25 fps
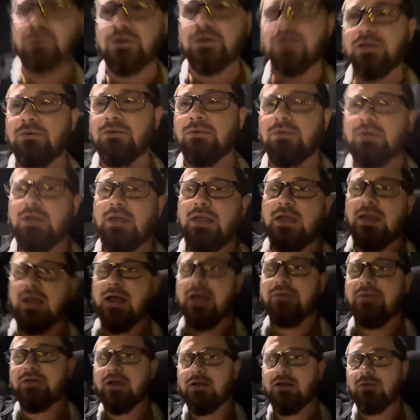you.
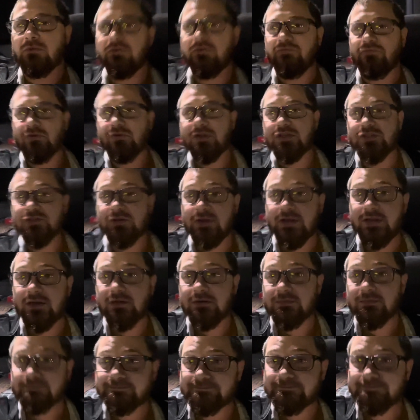I've got a
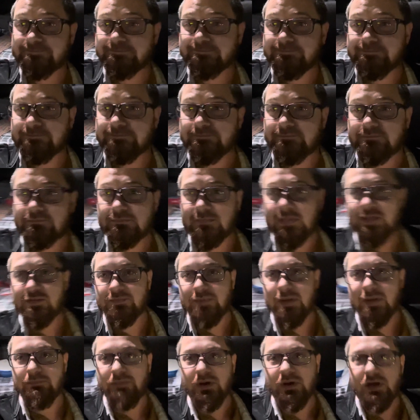refrigerator. That's
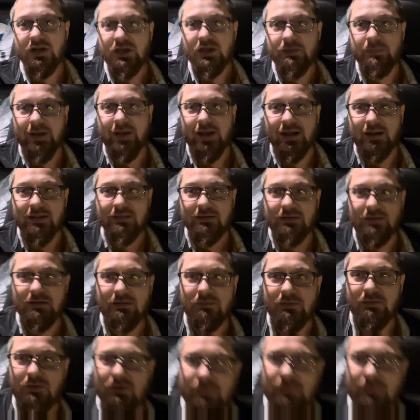my bunk back there with all